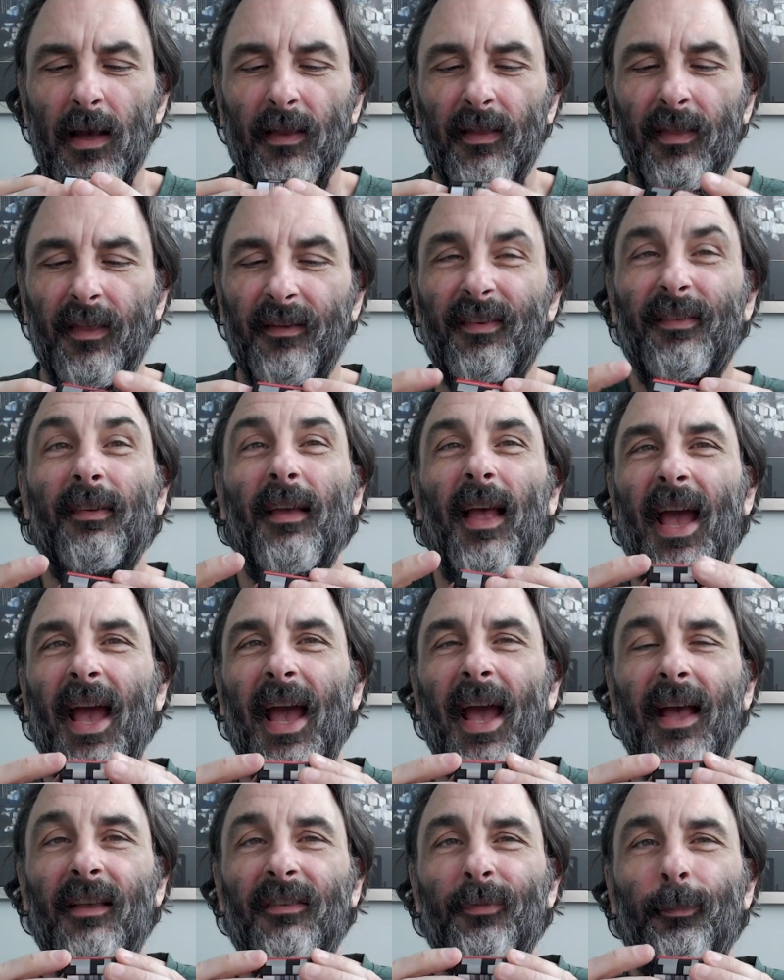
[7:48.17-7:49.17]
This
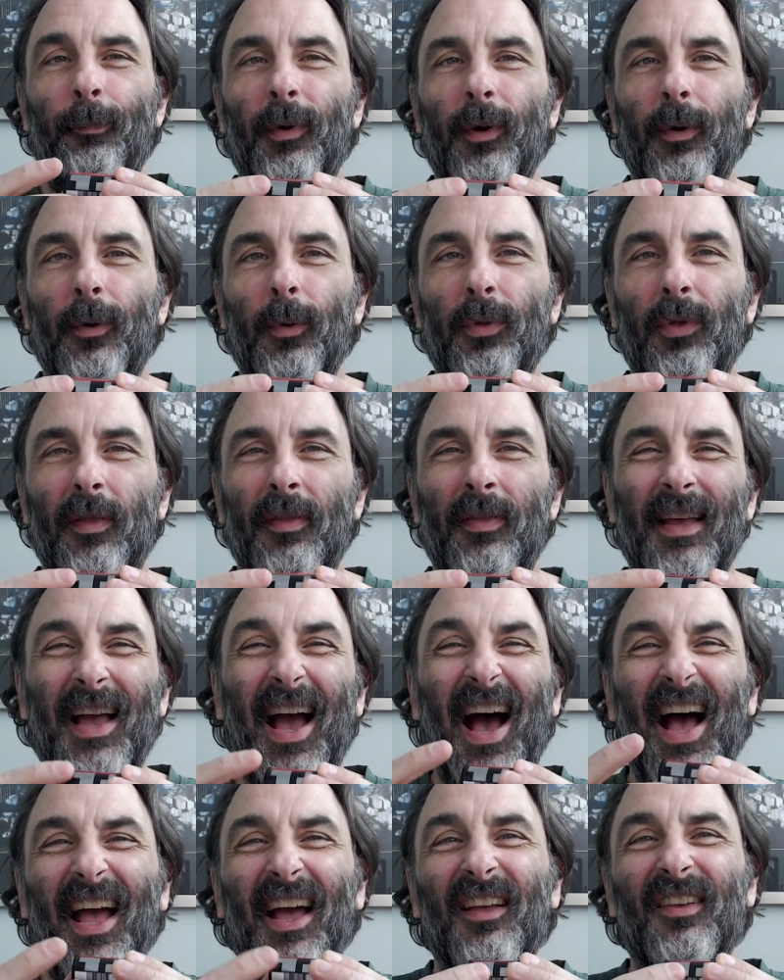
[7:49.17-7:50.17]
has both the
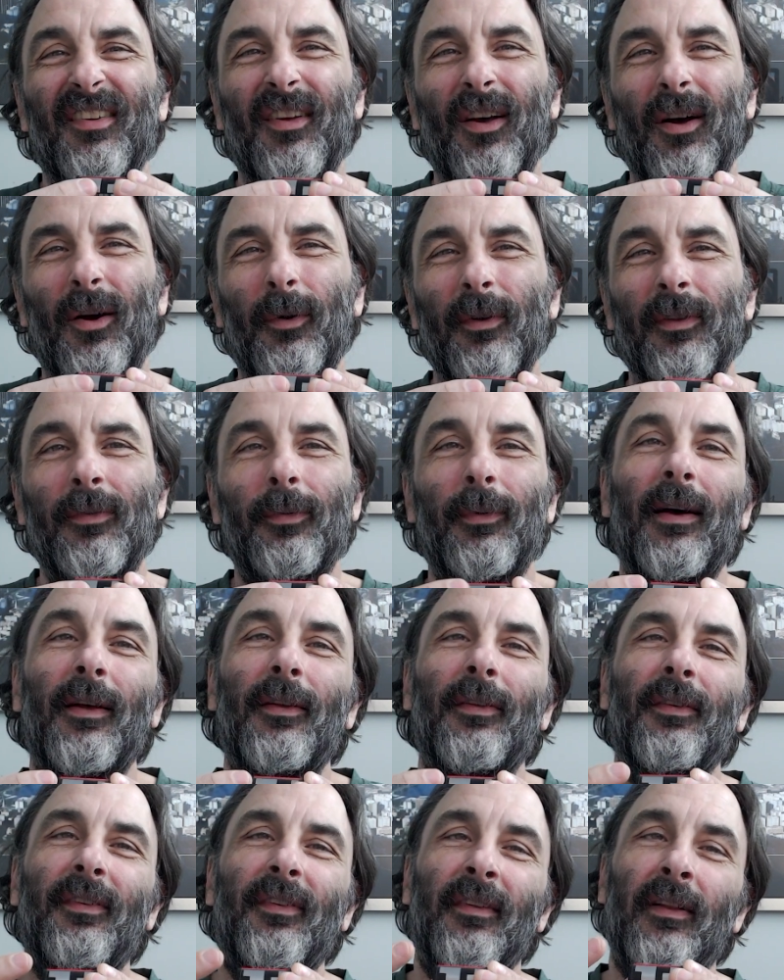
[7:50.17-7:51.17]
ISO as
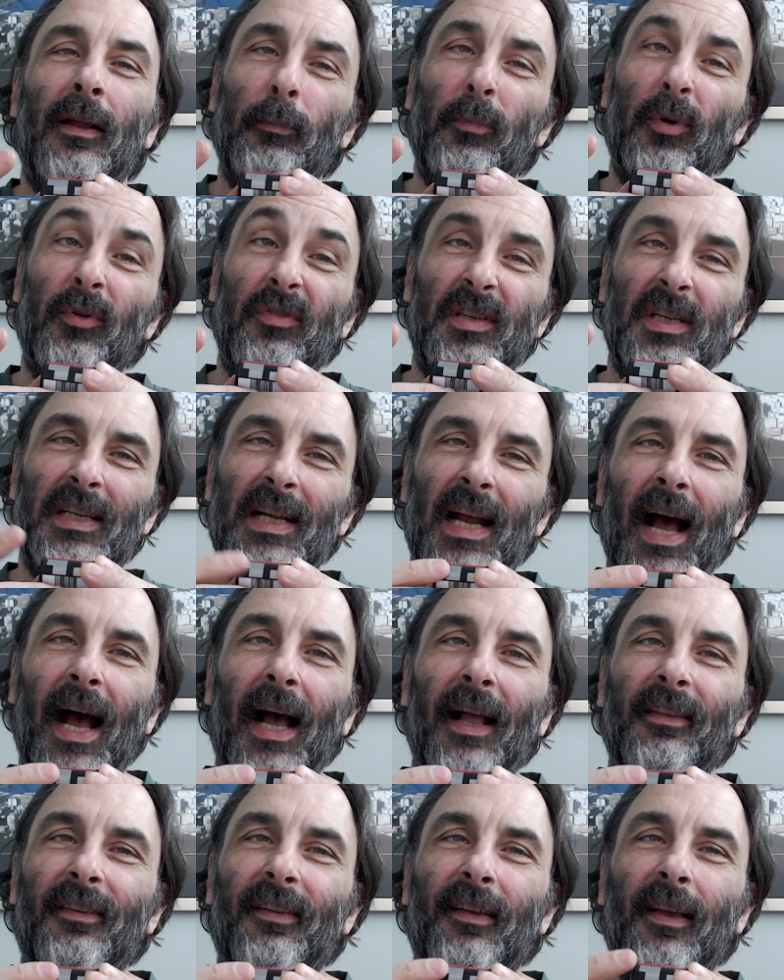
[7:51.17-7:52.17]
well as the number of
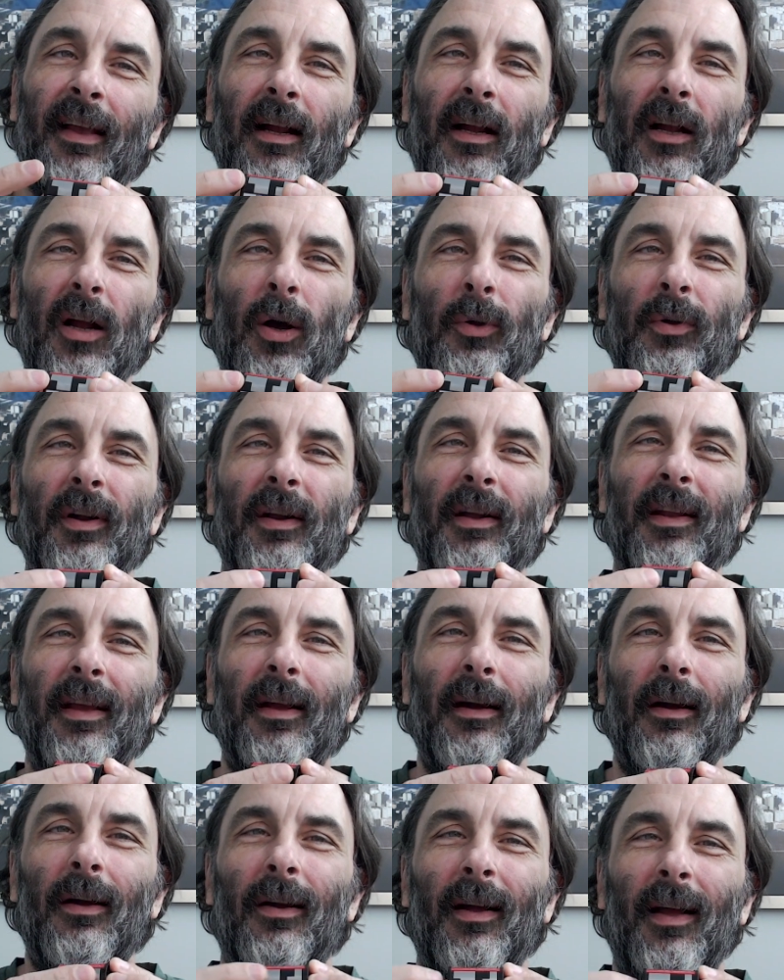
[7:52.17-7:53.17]
shots encoded
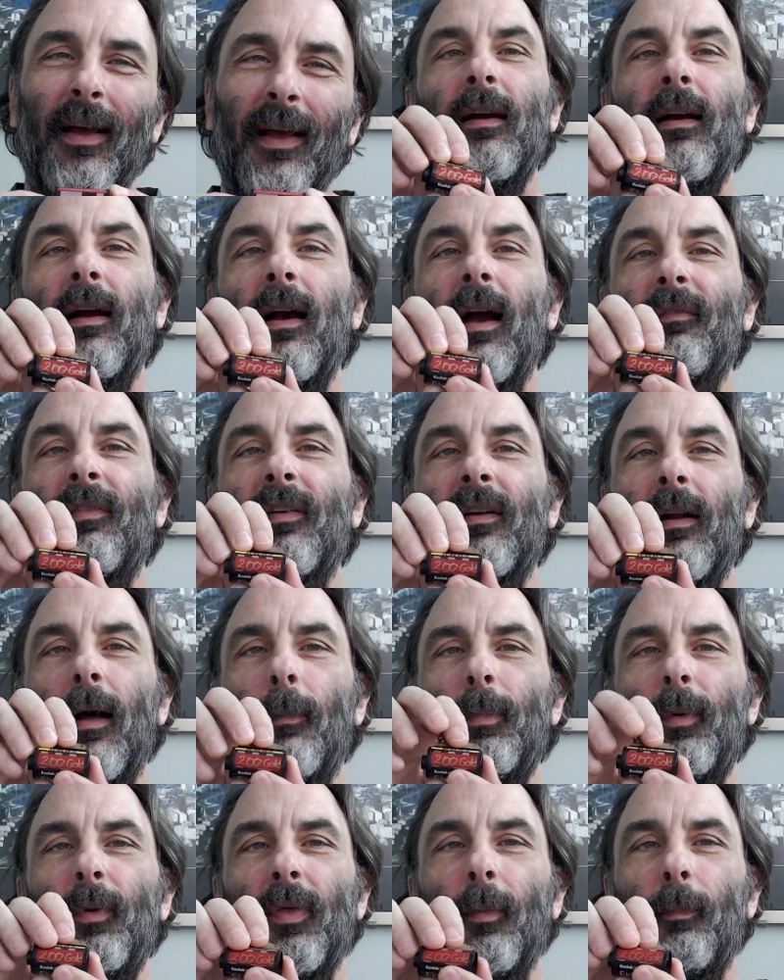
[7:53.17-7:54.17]
here. Cover it
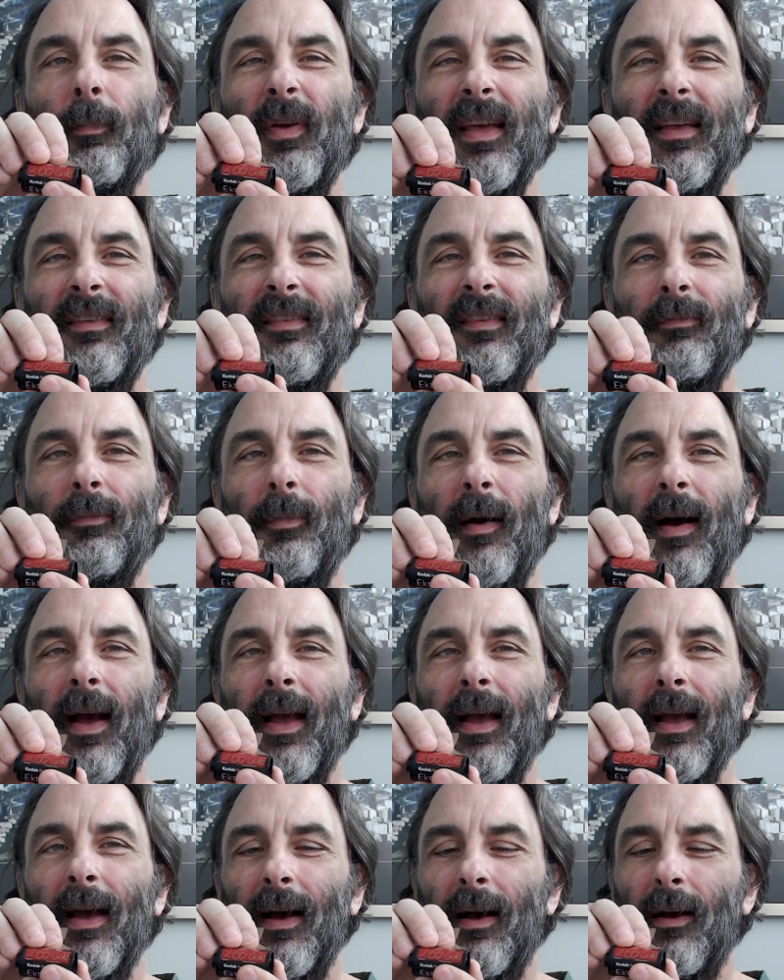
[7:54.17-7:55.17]
up with a piece of
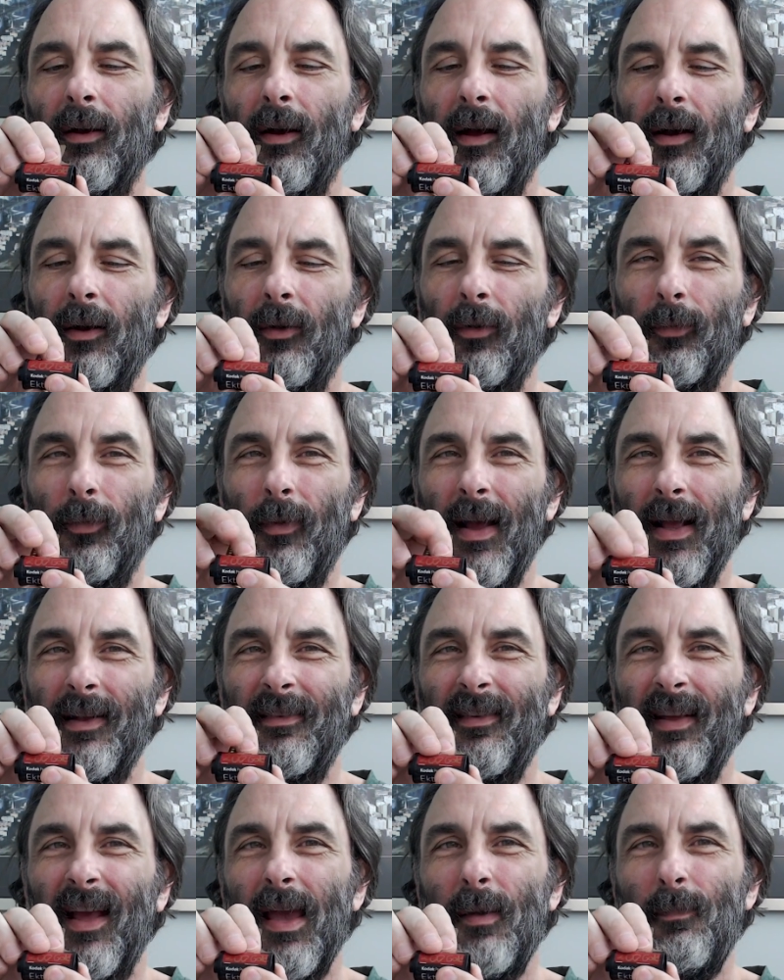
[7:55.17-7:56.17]
my
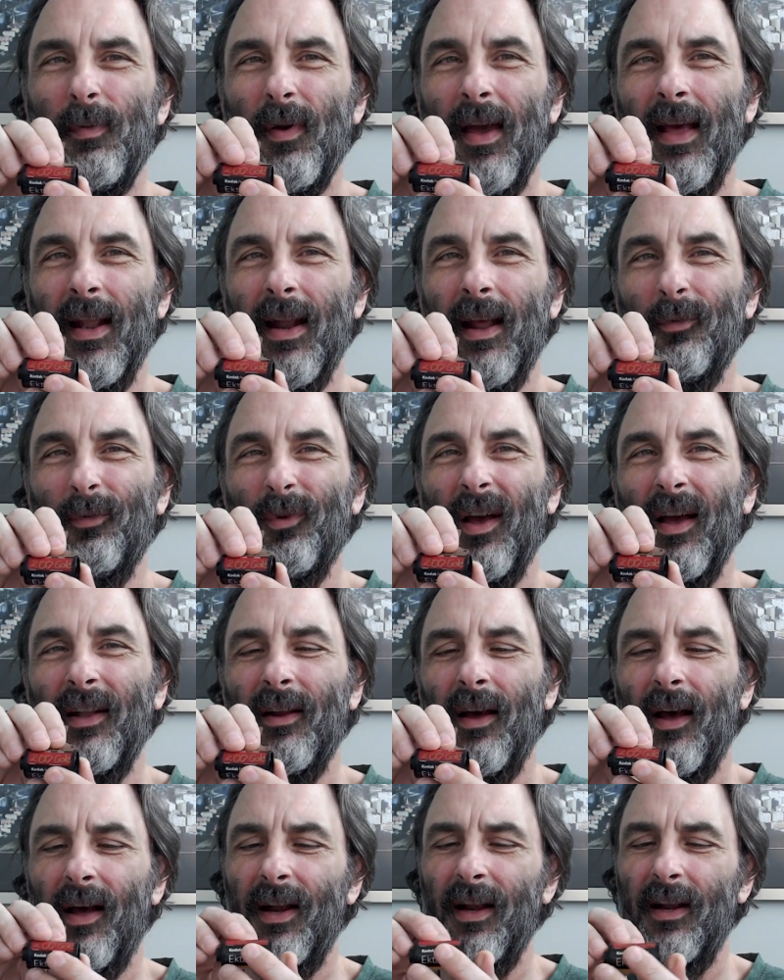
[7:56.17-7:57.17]
red tape, and I write
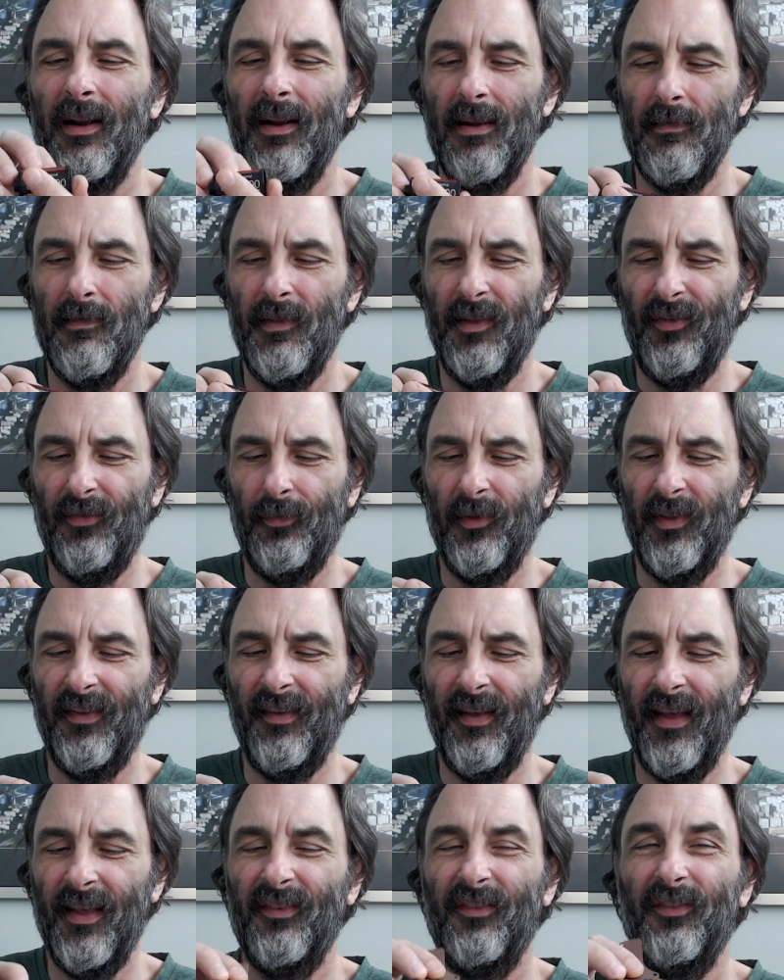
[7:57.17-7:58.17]
on it, this one
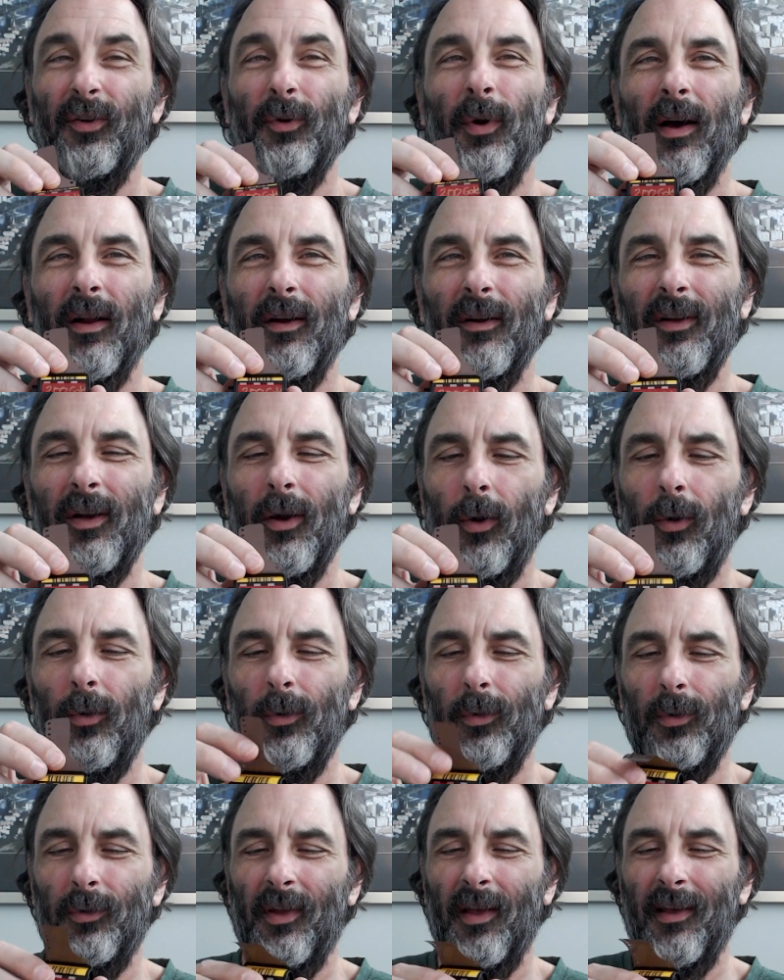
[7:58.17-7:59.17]
says 200
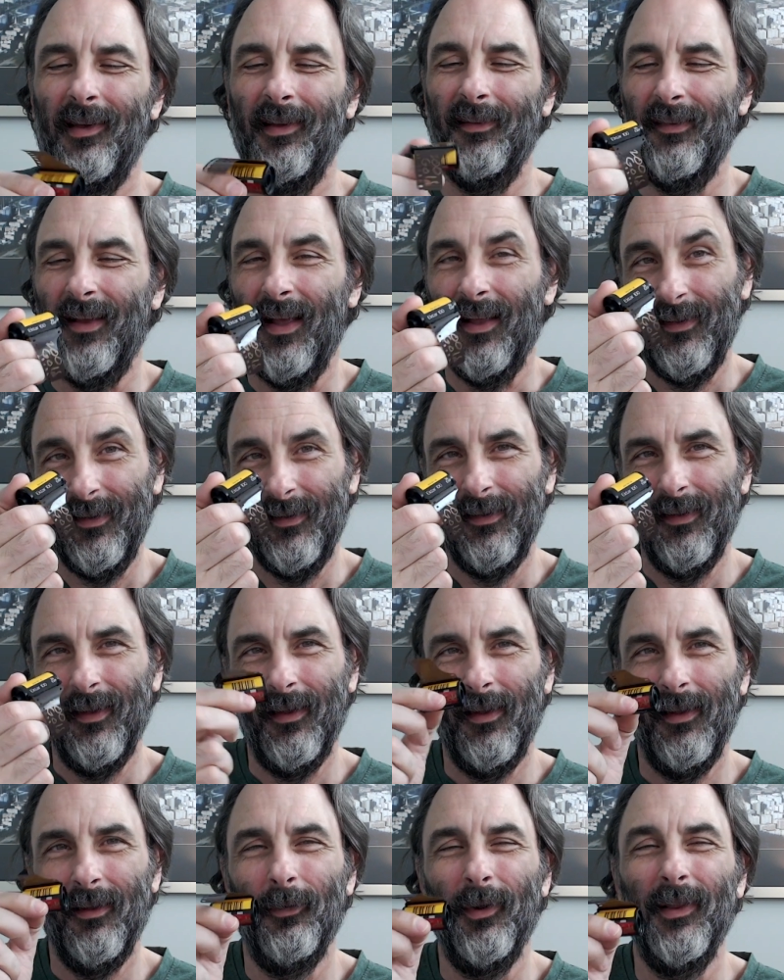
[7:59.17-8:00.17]
gold, because that's
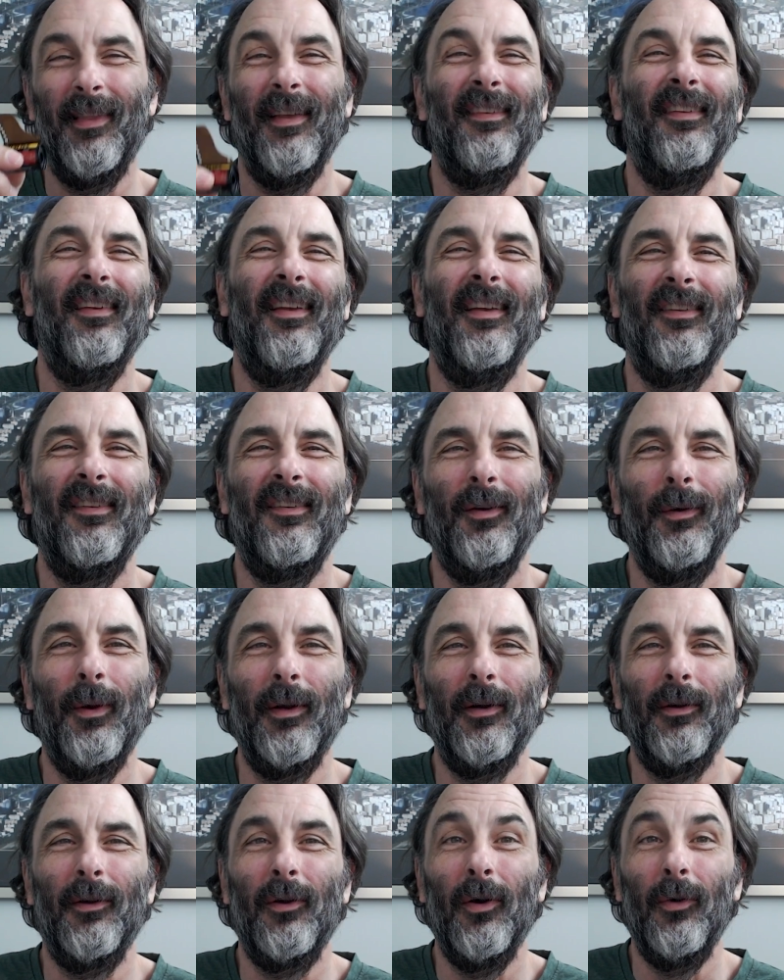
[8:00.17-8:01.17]
what this is,
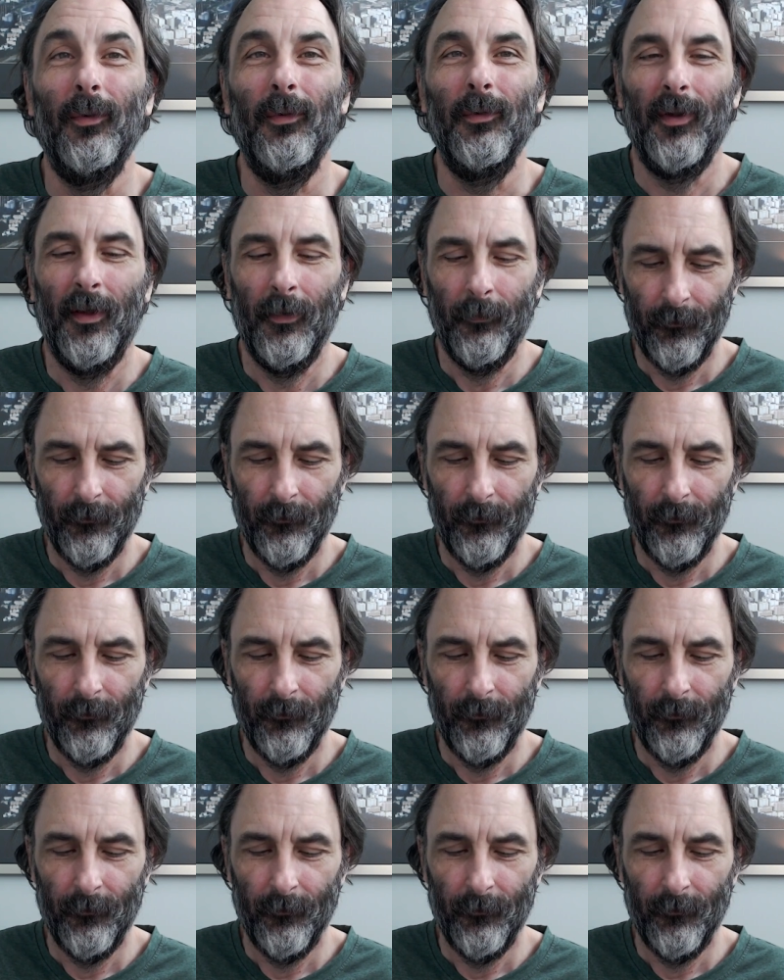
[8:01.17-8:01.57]
200 gold.